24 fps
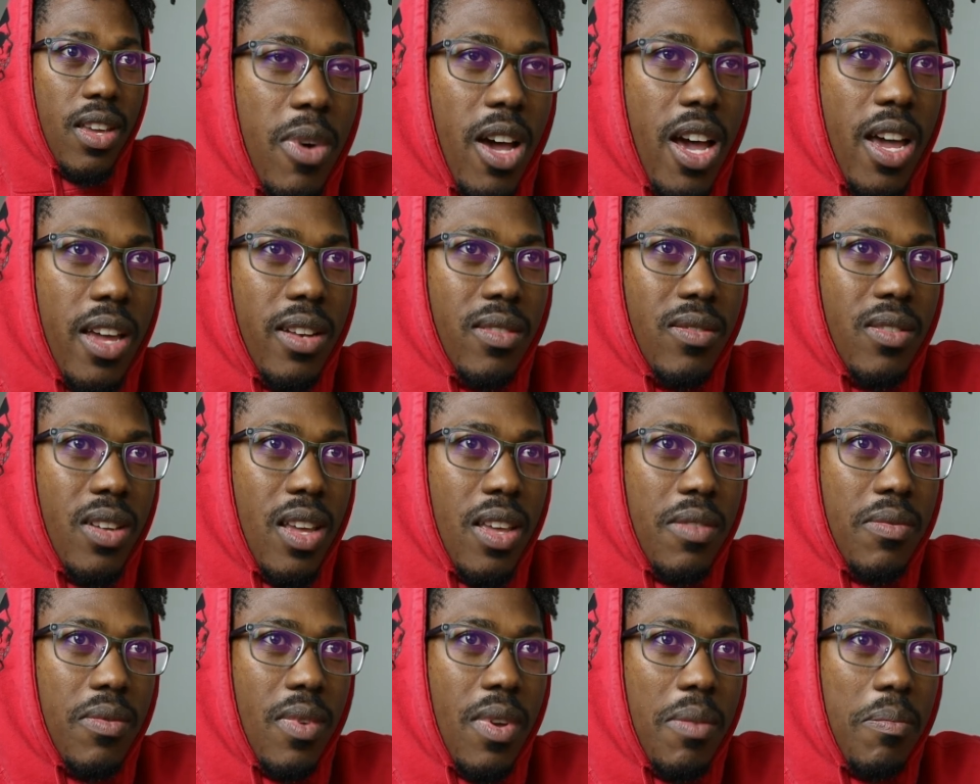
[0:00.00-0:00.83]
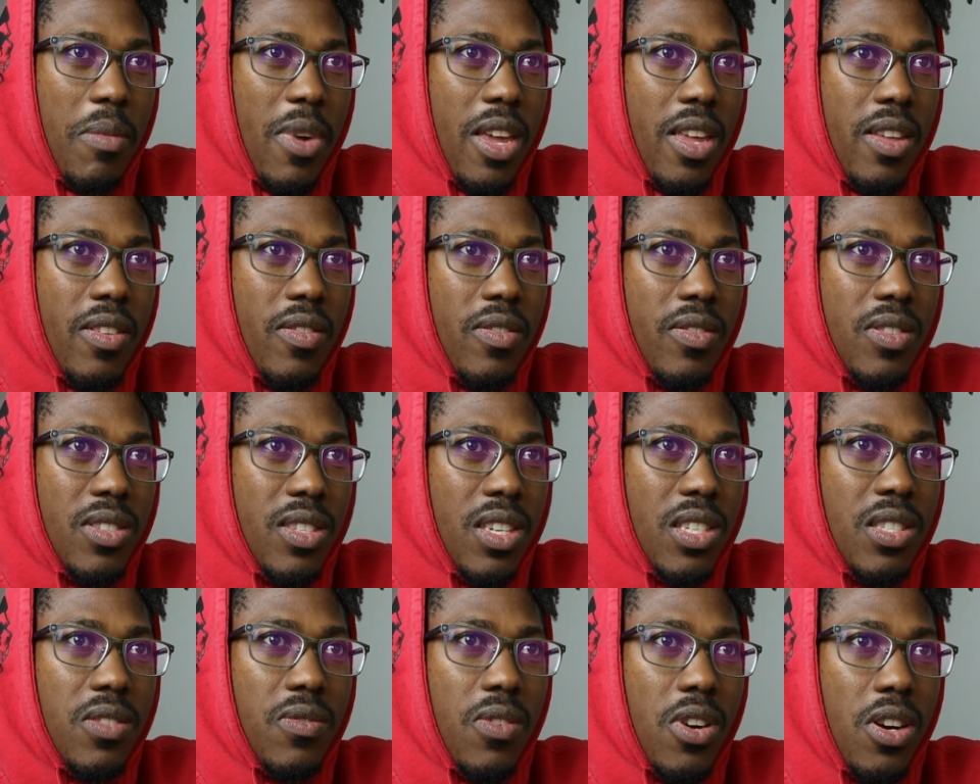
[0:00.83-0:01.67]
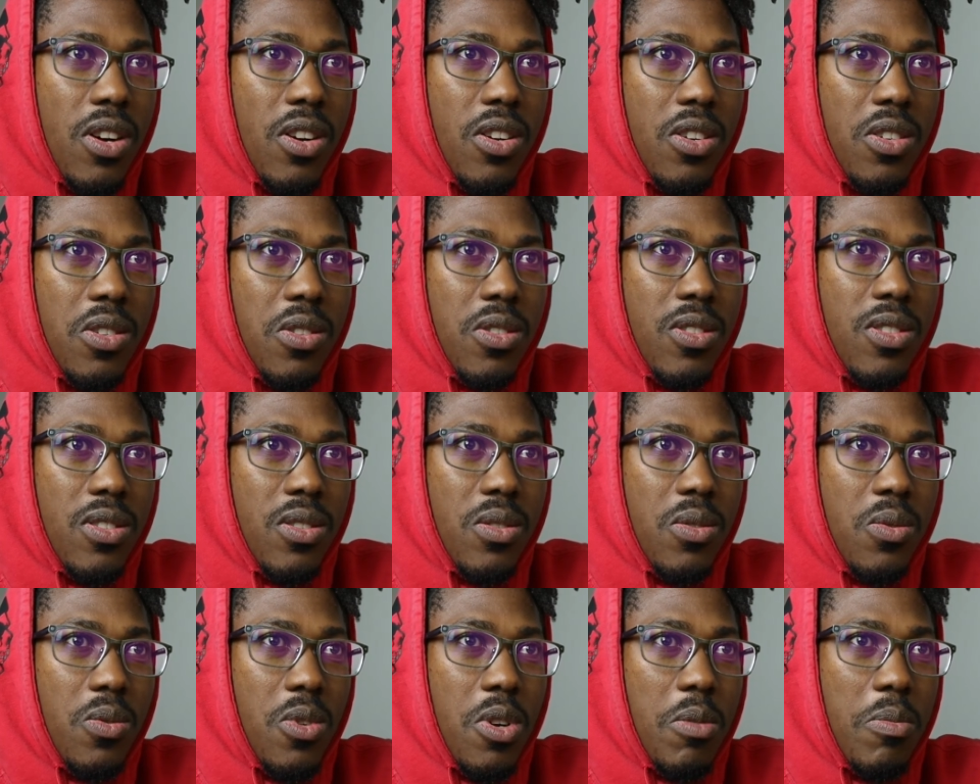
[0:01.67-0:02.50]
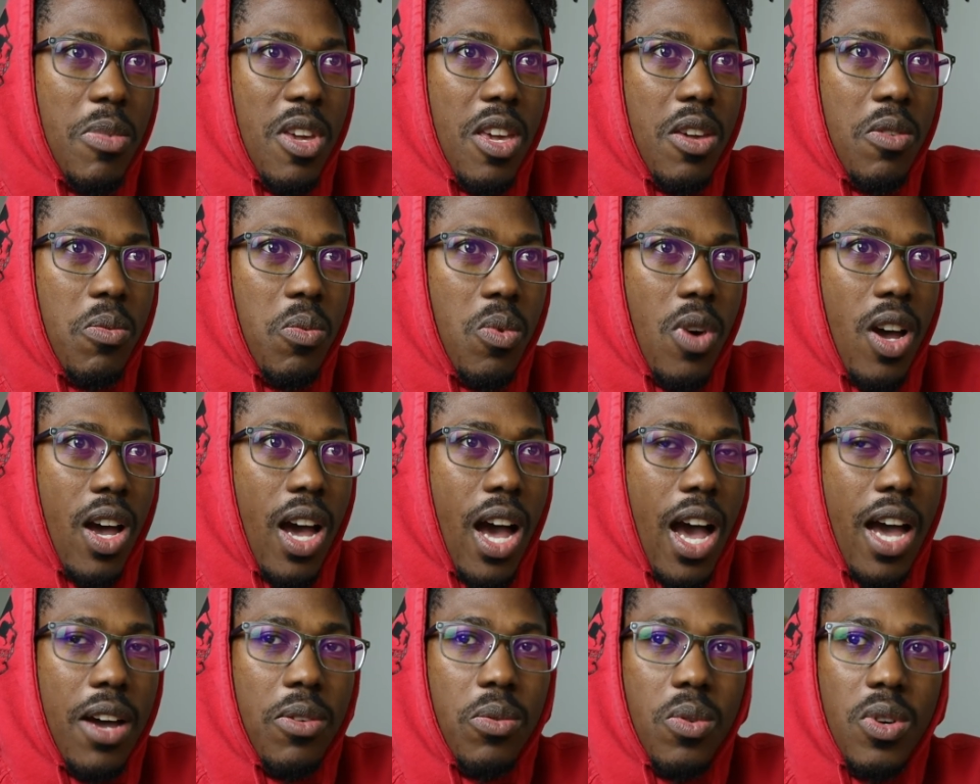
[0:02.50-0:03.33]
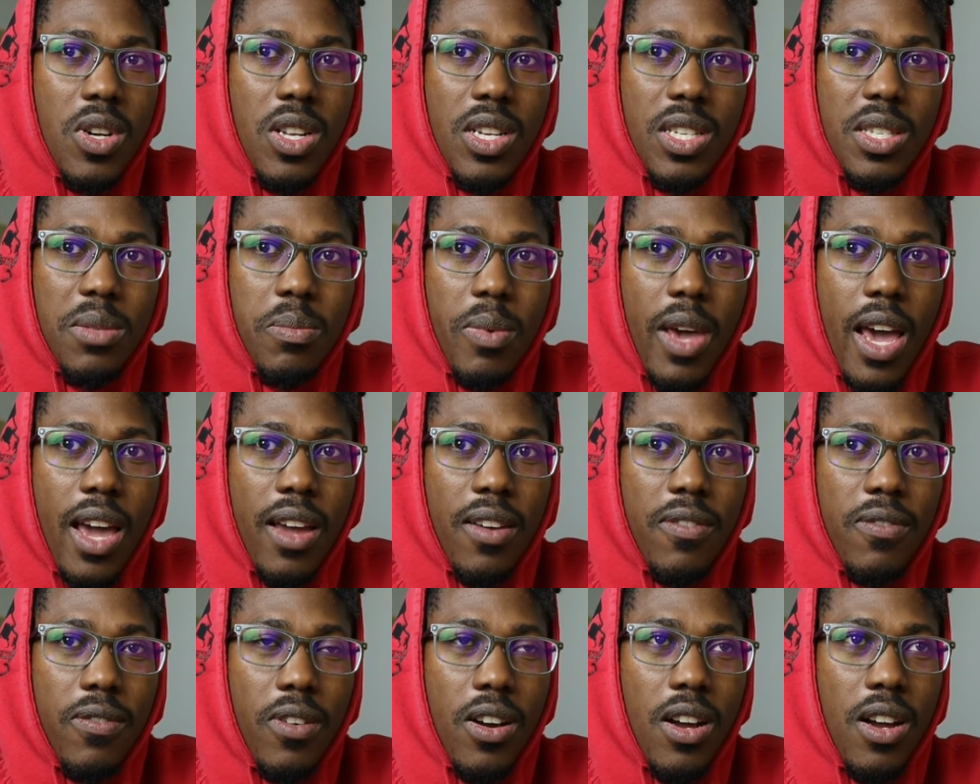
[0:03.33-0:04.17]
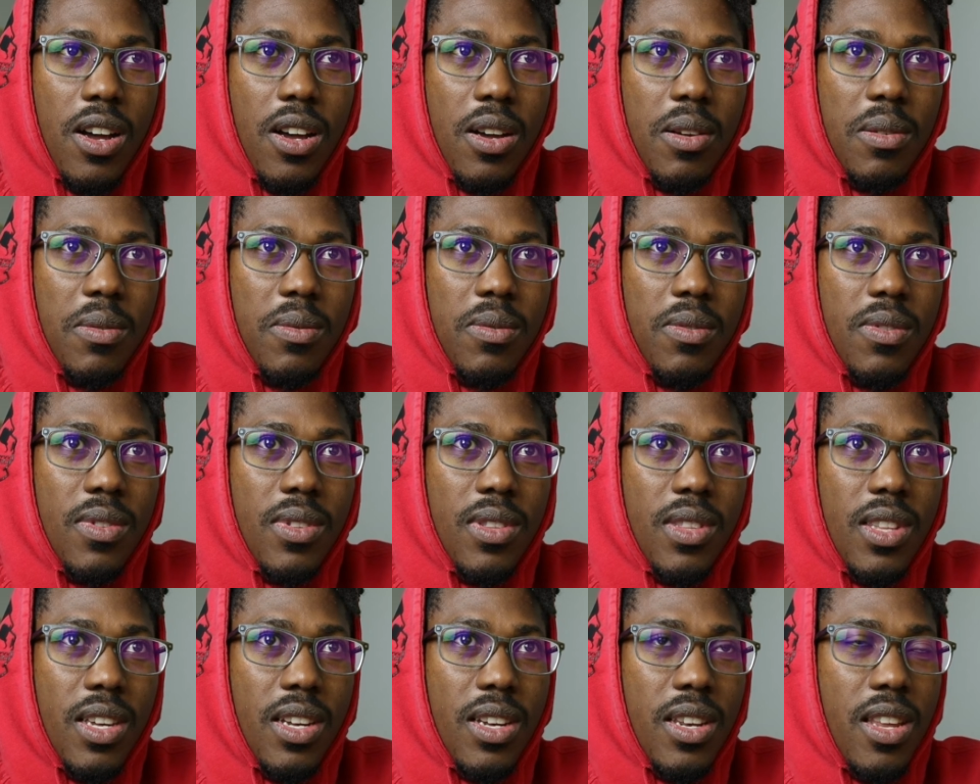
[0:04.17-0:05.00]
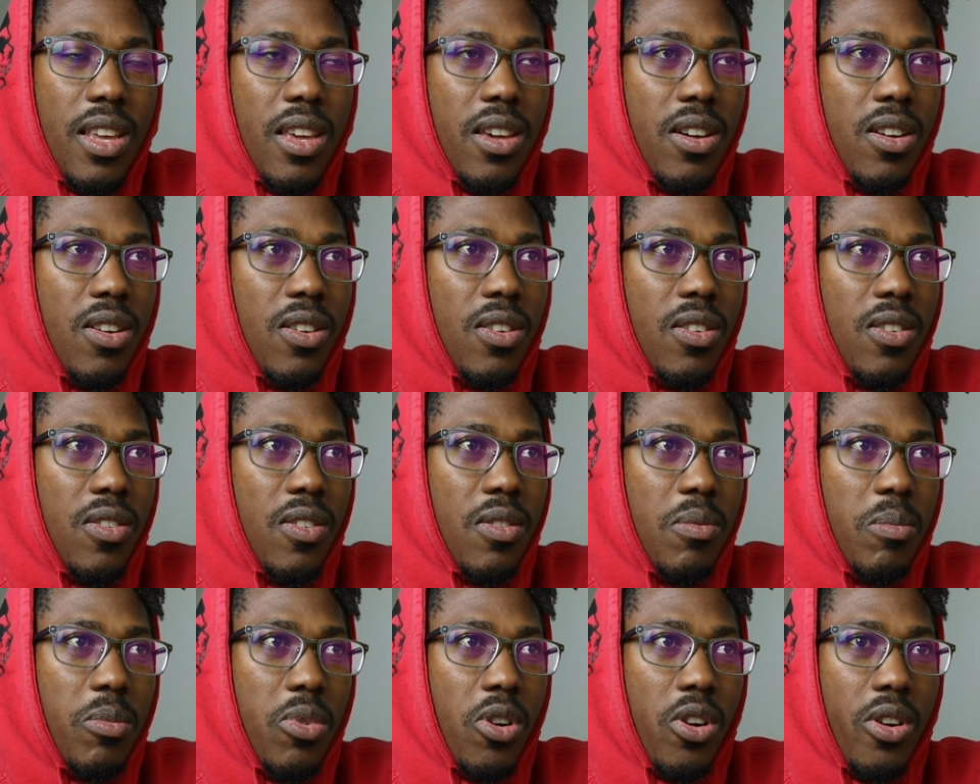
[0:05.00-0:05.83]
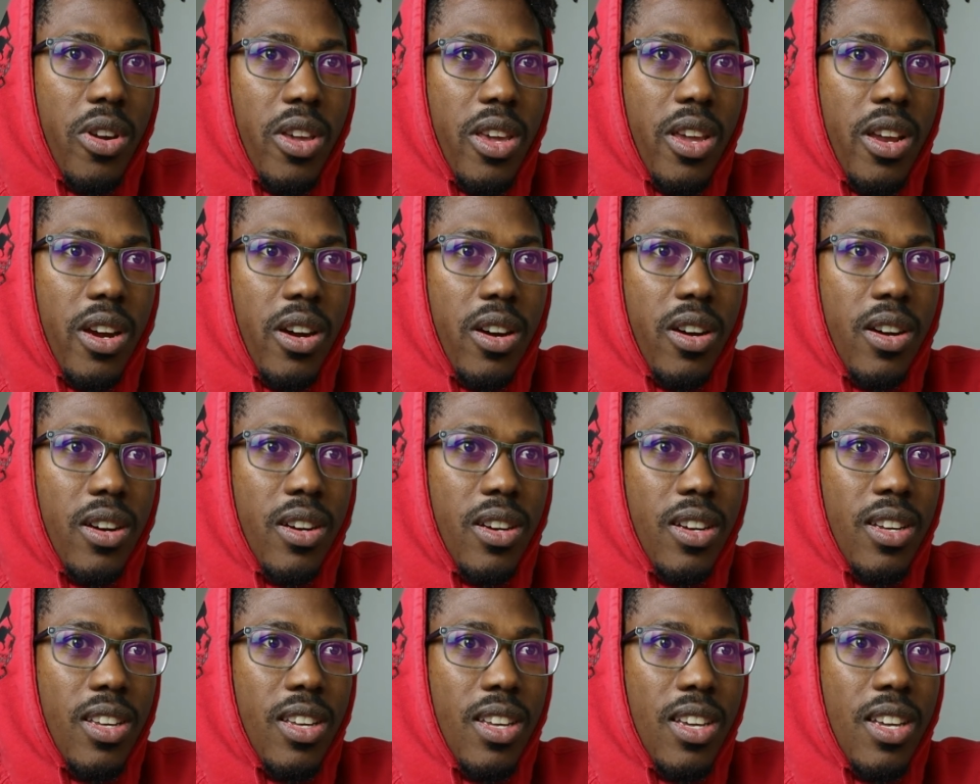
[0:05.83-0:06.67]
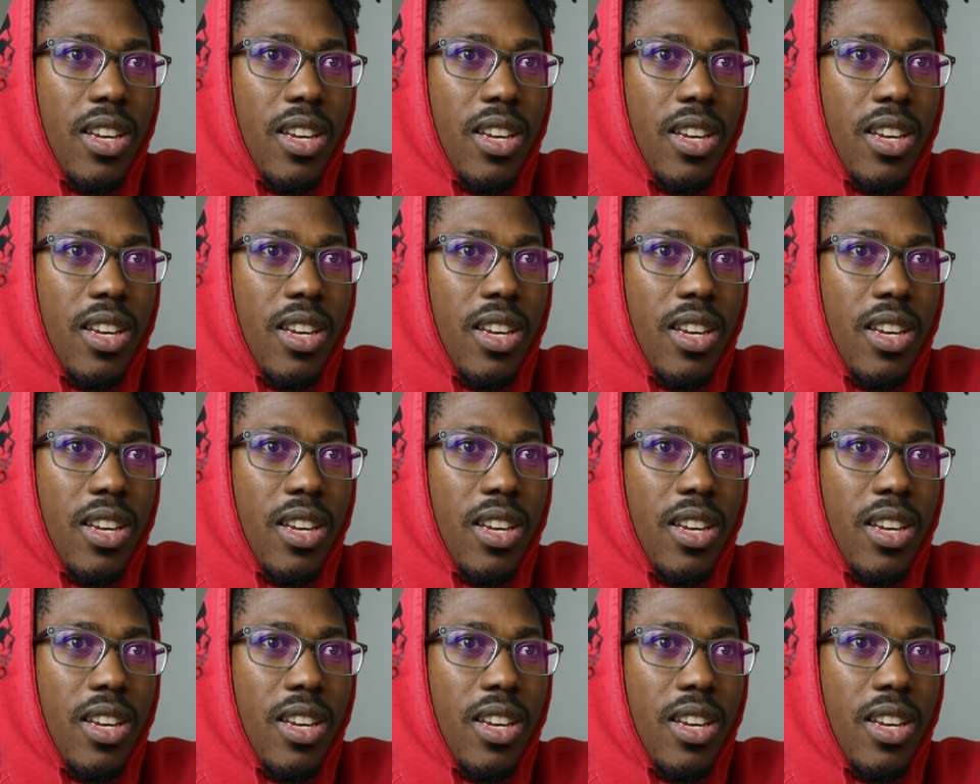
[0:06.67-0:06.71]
But, I mean, six figures would be what I would expect from the deal per year.